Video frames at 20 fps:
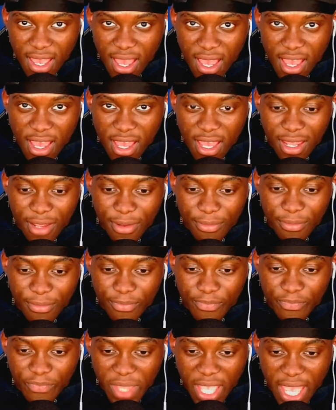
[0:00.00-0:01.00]

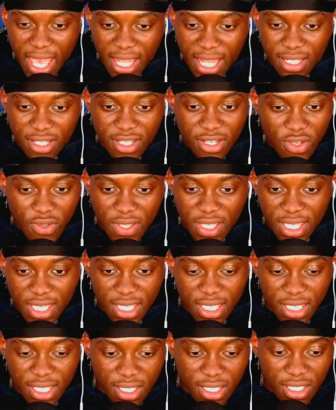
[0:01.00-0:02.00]
And you know,
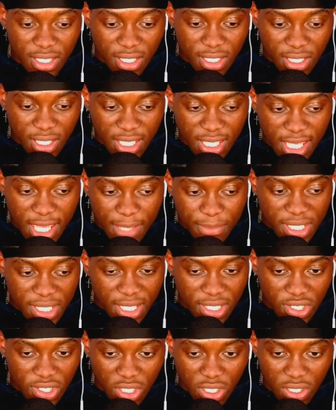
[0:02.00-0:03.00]
he came to
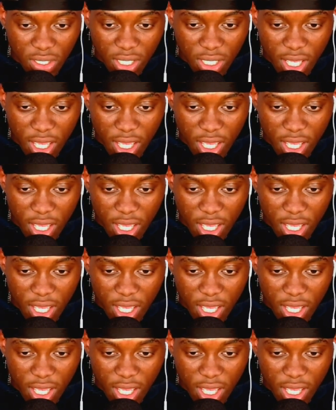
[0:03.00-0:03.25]
Ishi,